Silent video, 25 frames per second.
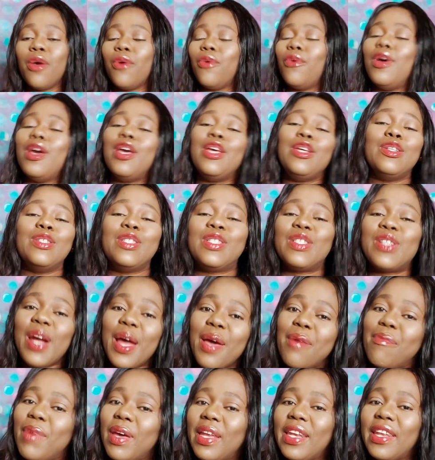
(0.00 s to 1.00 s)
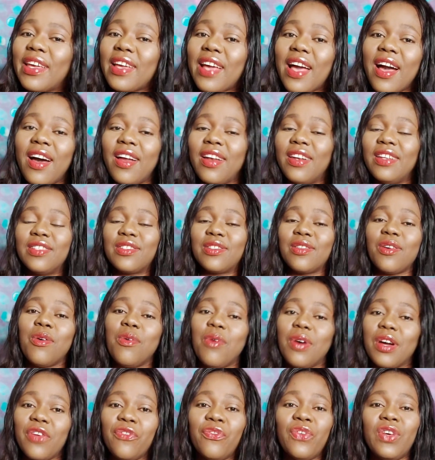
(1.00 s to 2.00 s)
When you try medically, it's
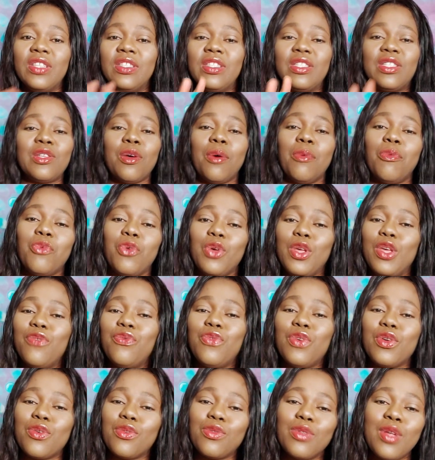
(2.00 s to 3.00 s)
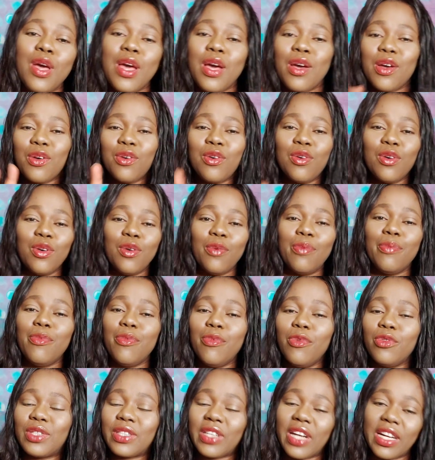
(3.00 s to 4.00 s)
not working. Find some, we even go
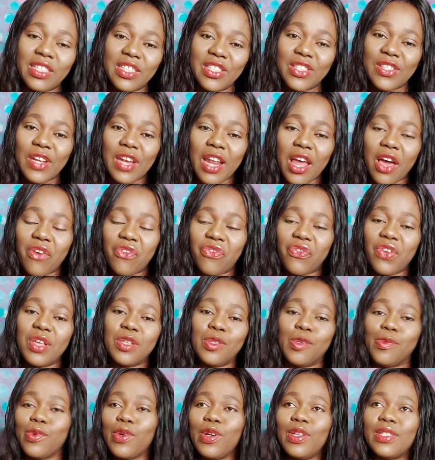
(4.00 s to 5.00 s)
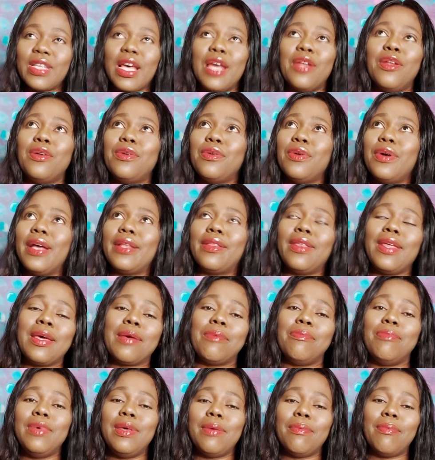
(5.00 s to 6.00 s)
traditional first, because I don't know, I
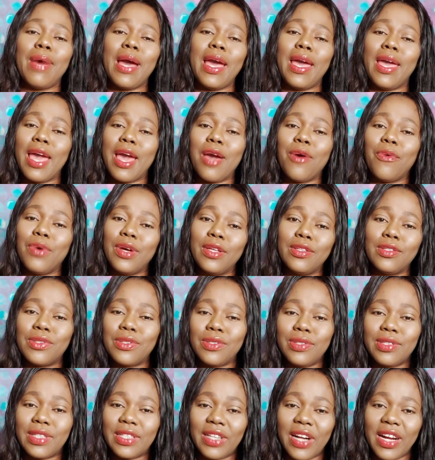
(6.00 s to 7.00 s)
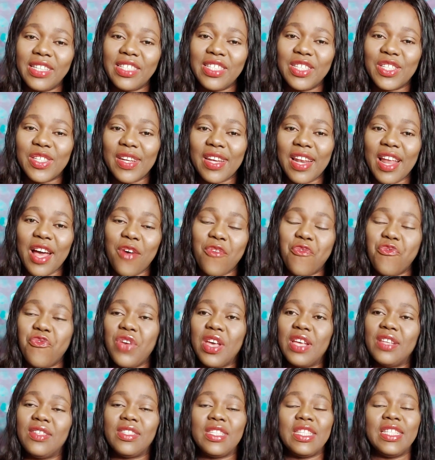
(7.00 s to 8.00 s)
think I went traditional
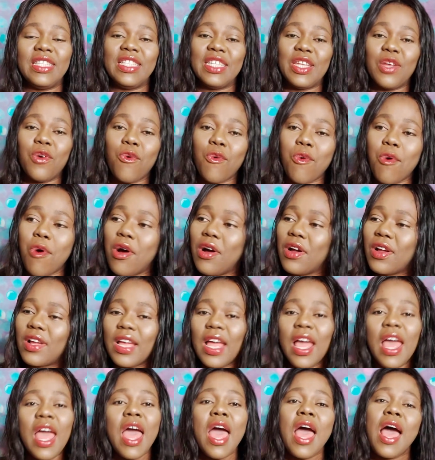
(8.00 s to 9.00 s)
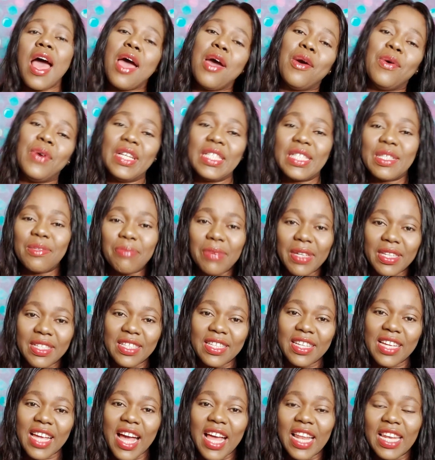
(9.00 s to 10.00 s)
first, it didn't work. I went
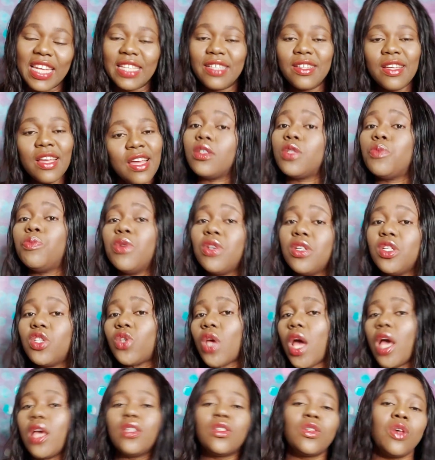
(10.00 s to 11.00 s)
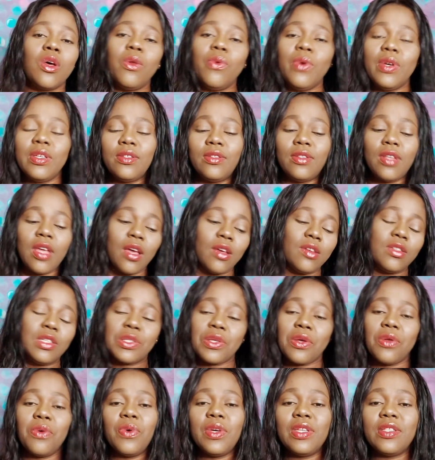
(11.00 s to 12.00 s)
medically. Spiritual is always there,
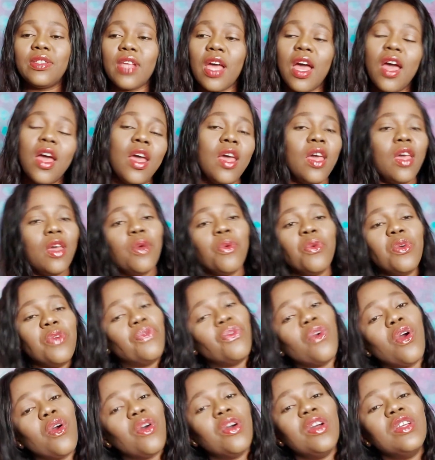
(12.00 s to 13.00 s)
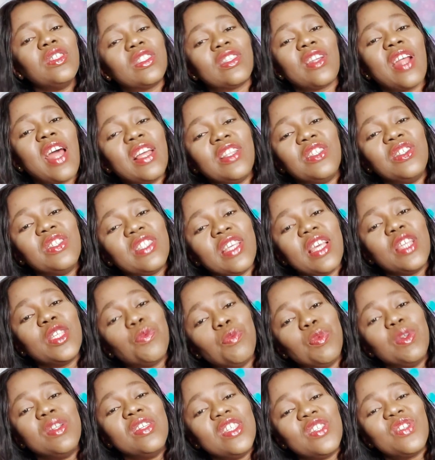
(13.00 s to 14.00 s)
it's always there. If you're going trad, it says
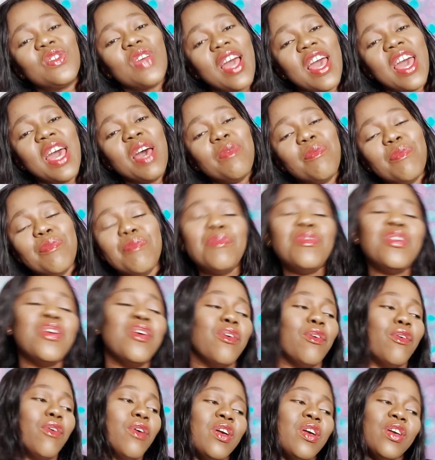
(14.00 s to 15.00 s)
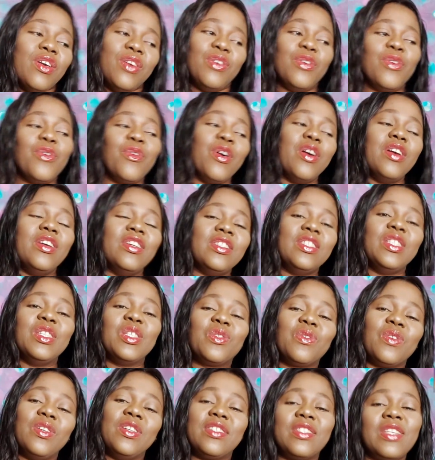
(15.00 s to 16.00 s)
spiritual help me, you're going
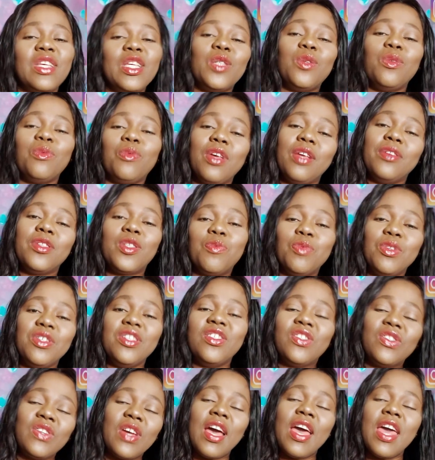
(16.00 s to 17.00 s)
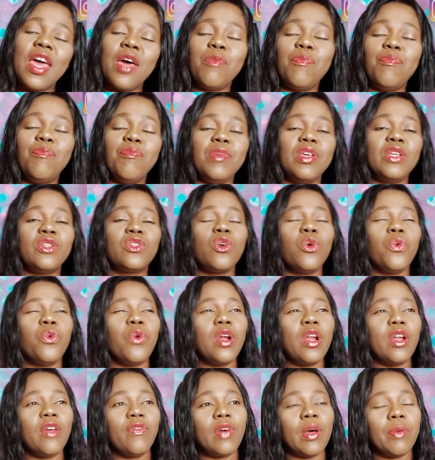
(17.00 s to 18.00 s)
this way, it says spiritual help me. So
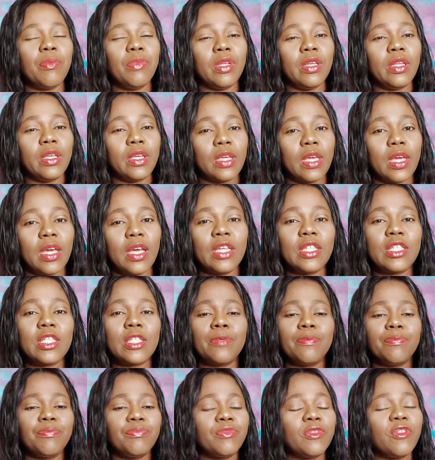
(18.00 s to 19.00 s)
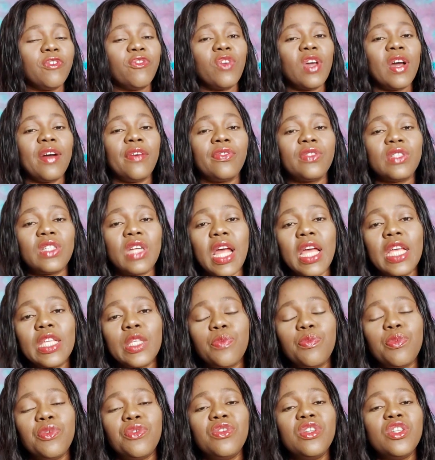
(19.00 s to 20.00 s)
whatever be the case, if you have tried
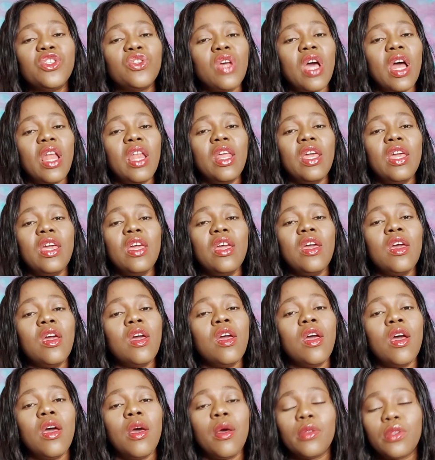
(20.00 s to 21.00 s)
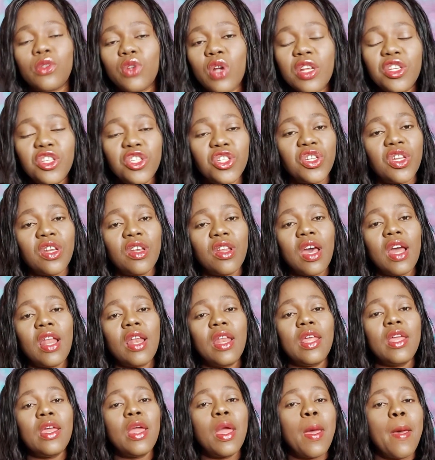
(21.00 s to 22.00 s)
spiritually,
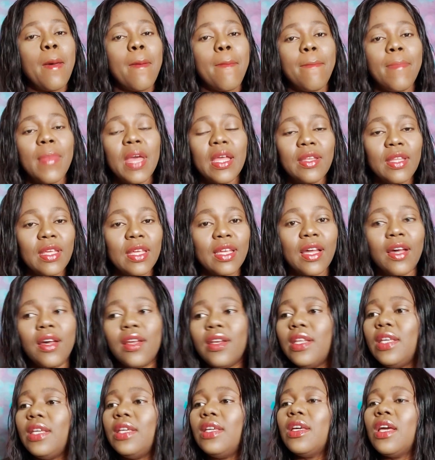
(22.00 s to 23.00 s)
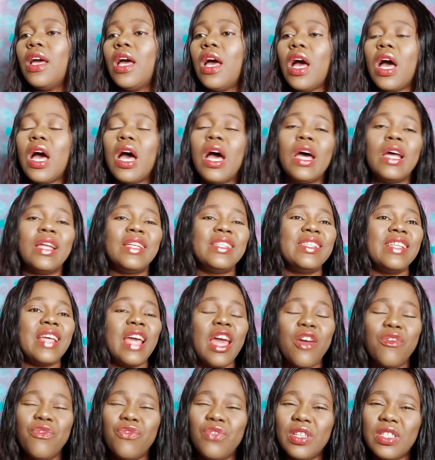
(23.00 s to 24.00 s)
traditionally, medically, and
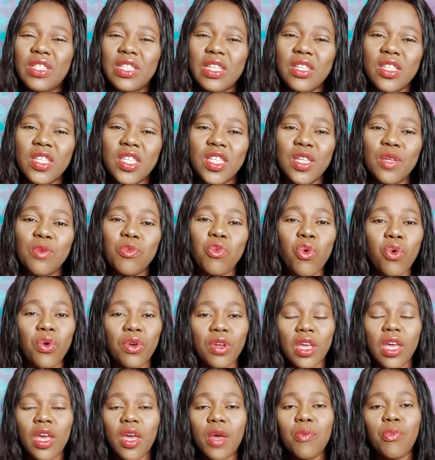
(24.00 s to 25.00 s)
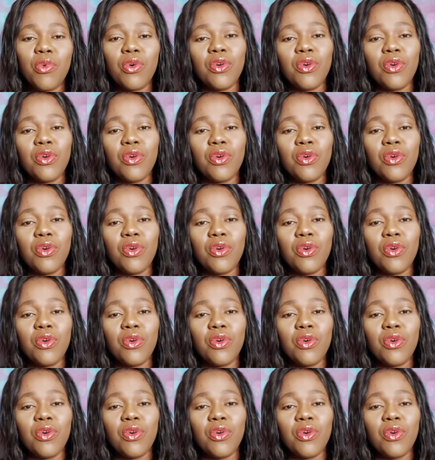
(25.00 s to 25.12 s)
everything seems okay,